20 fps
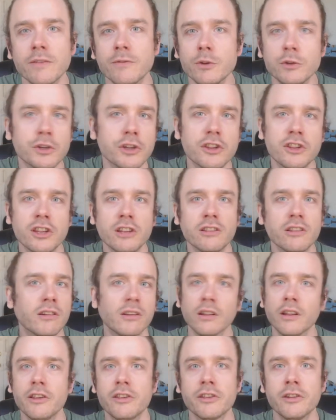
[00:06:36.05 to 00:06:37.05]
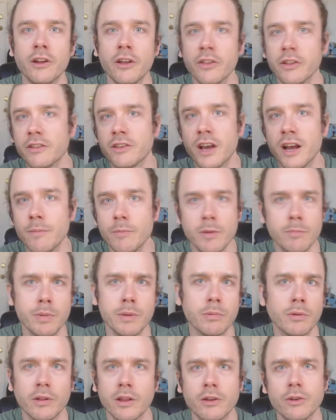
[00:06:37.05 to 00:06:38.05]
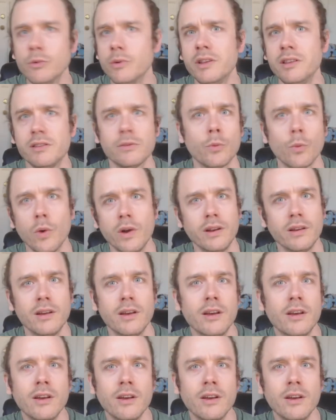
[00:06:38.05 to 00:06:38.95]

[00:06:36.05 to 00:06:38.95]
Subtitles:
if you just sit there and listen all the time, then people are like, who is the, what?